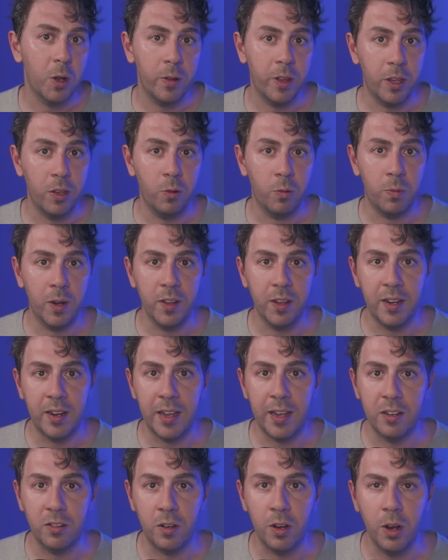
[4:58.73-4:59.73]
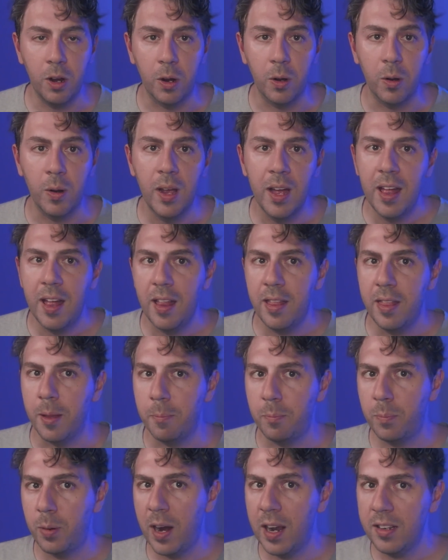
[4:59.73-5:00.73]
that you'll really need to know. The
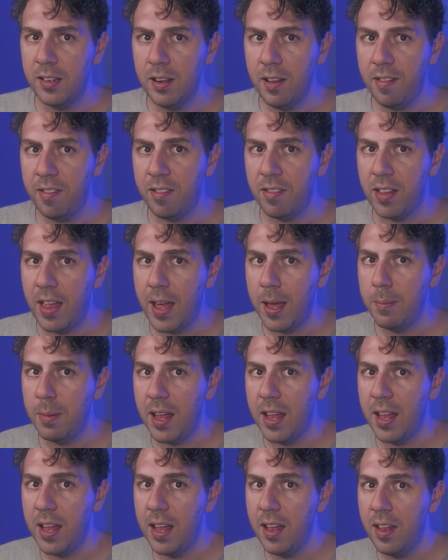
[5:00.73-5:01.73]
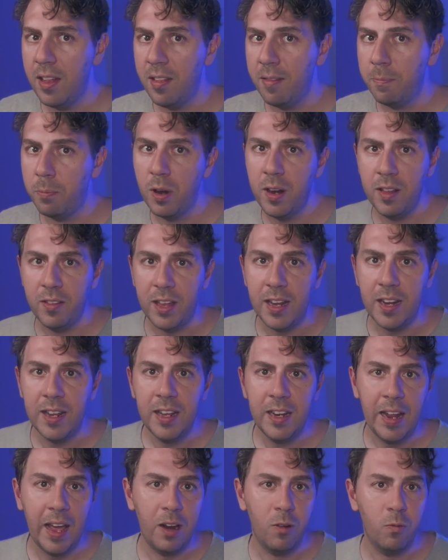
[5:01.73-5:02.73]
practice lab is pretty
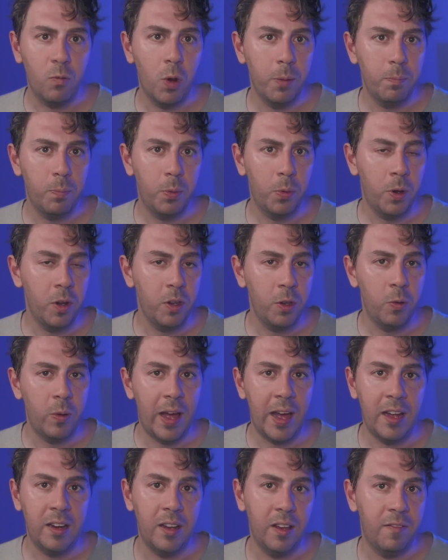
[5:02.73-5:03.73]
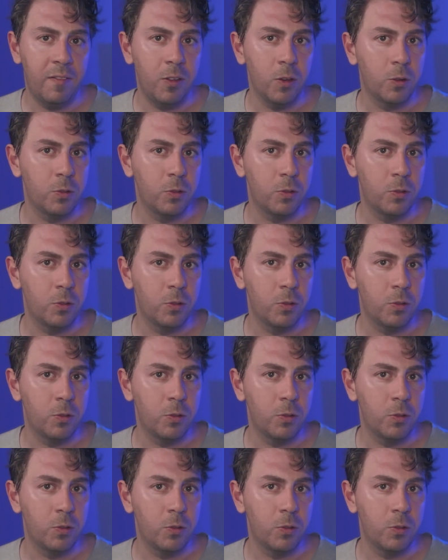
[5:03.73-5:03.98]
lenient and won't boot you out if you're